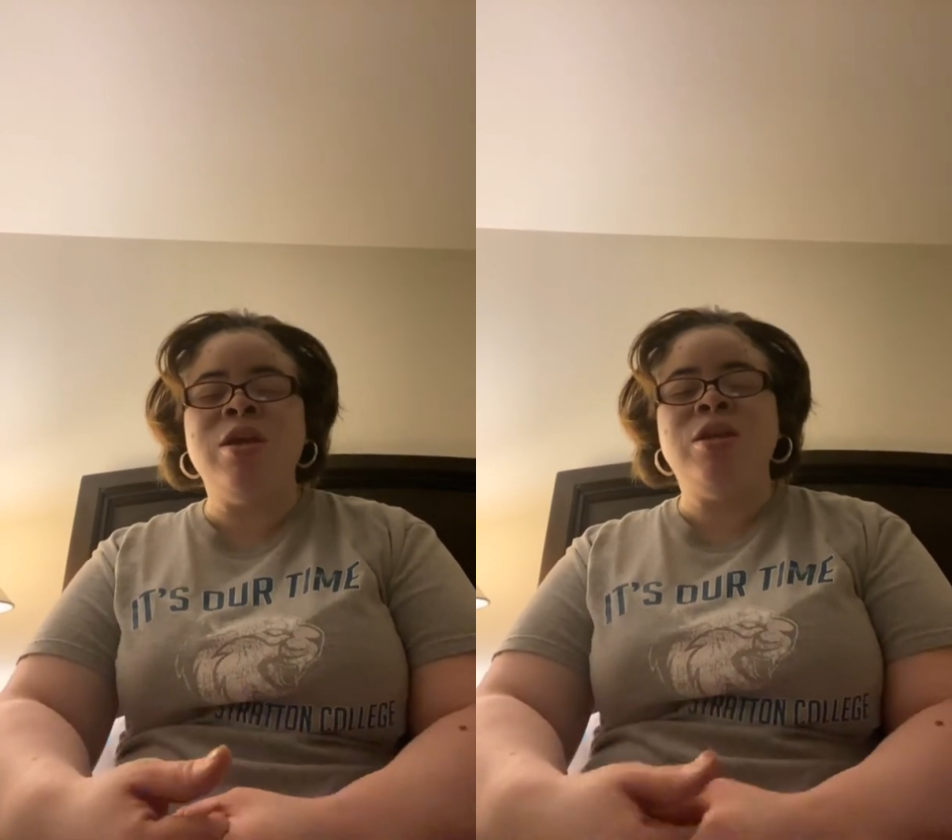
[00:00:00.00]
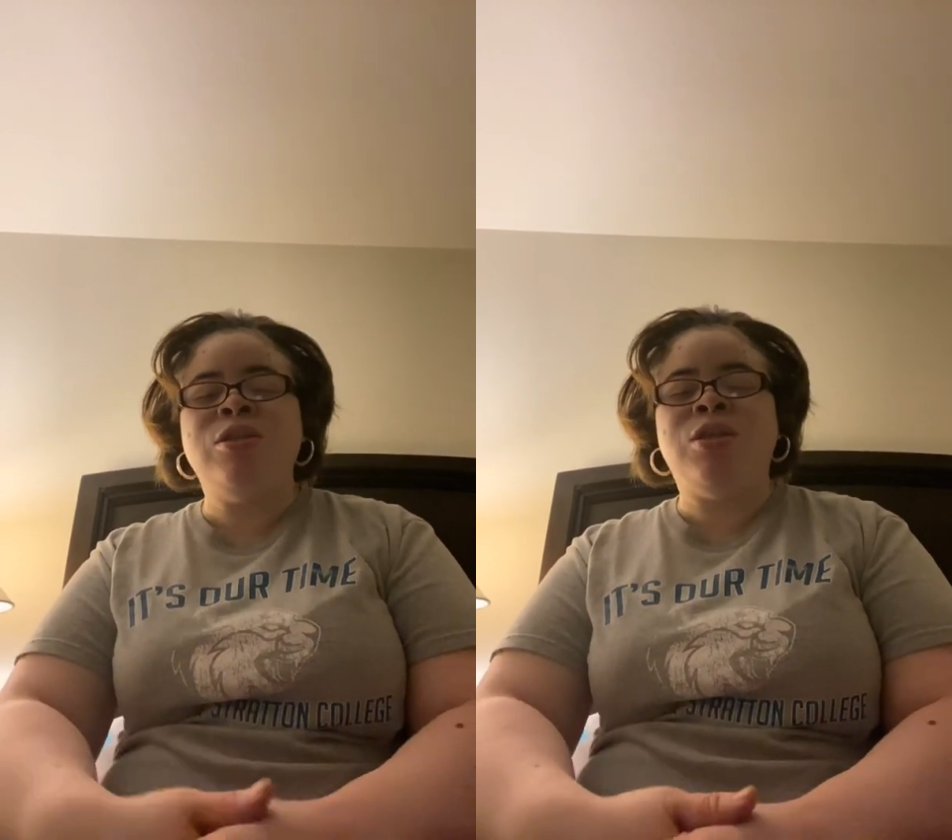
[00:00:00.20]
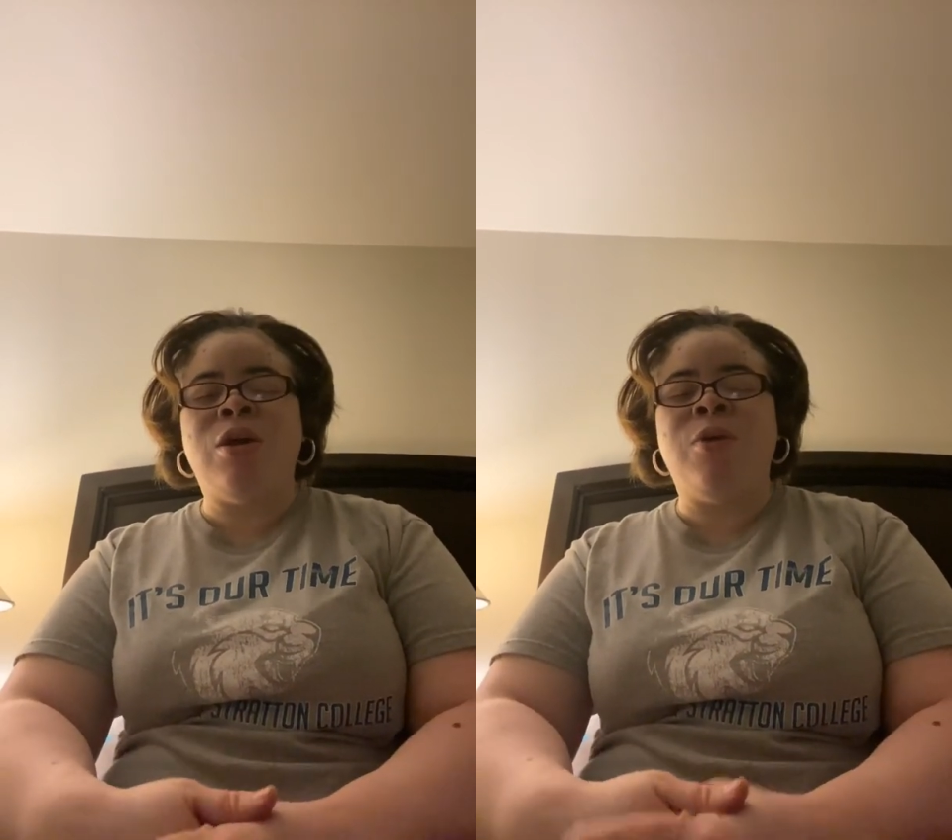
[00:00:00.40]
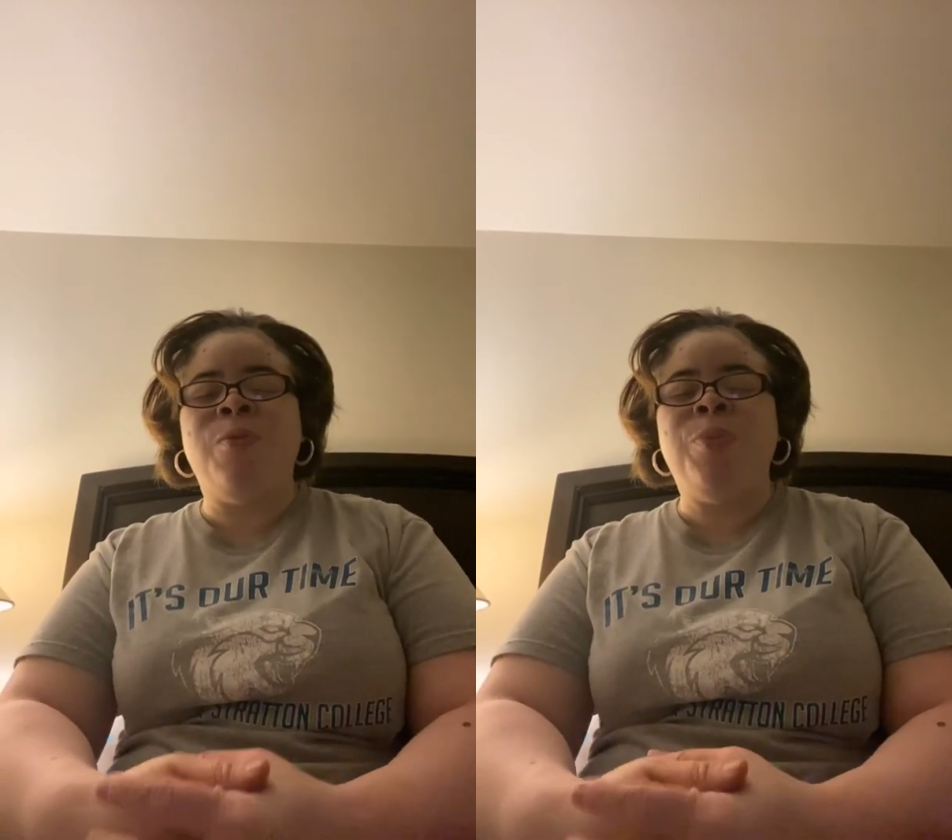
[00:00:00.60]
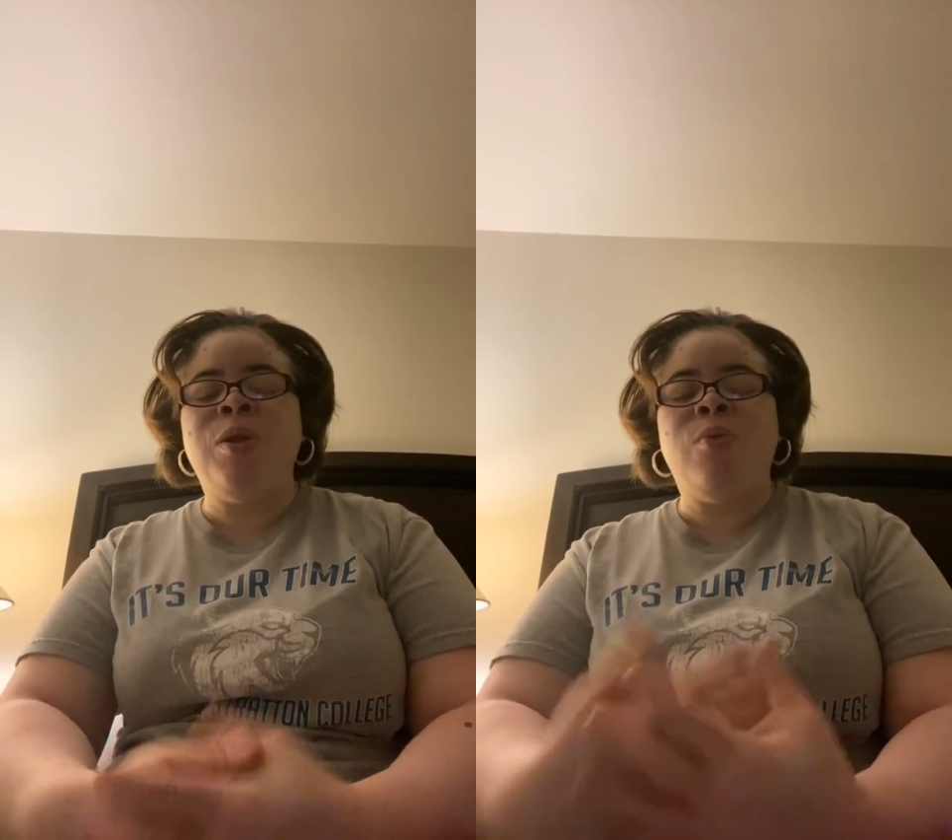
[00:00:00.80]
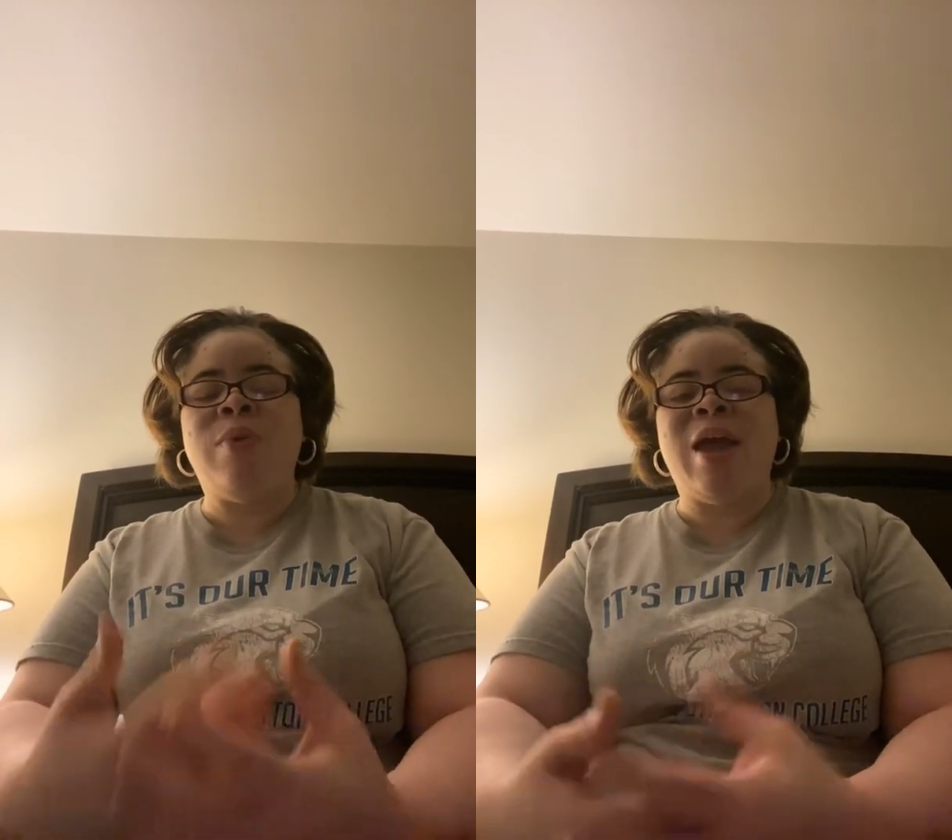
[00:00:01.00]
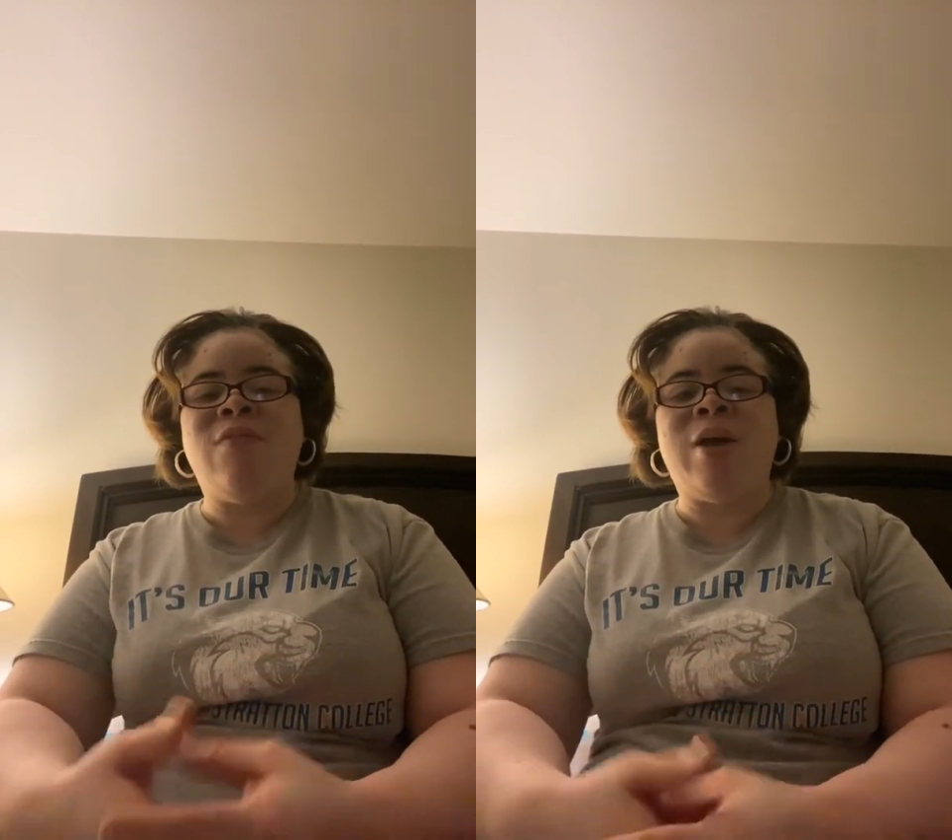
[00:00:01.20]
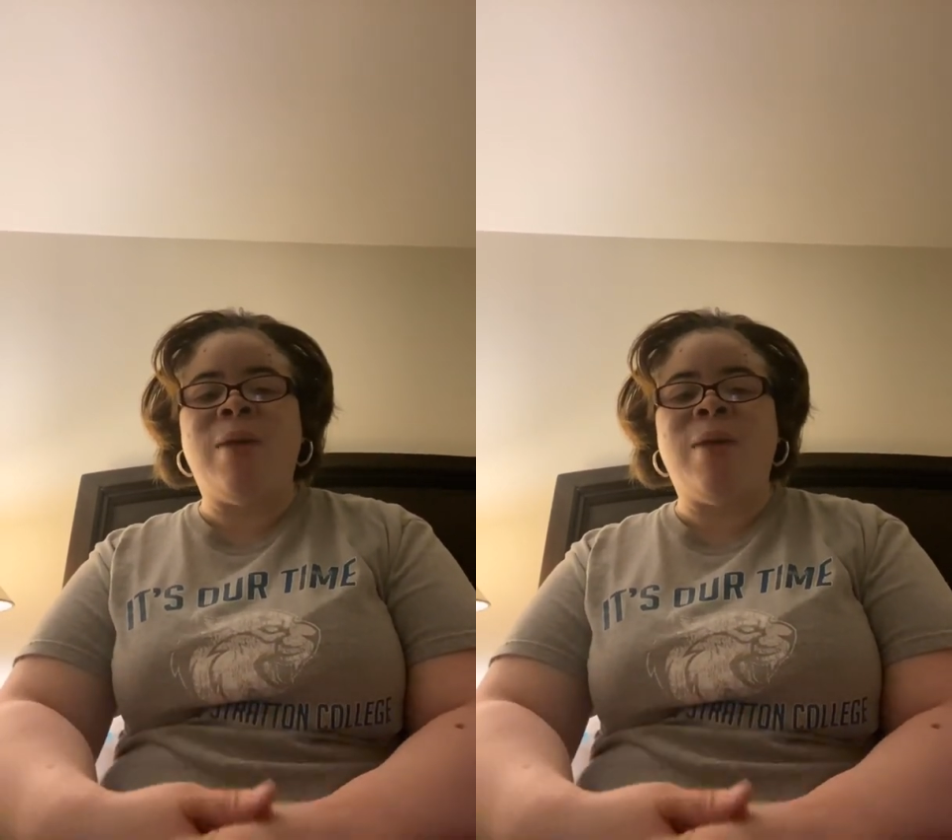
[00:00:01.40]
So we'll have an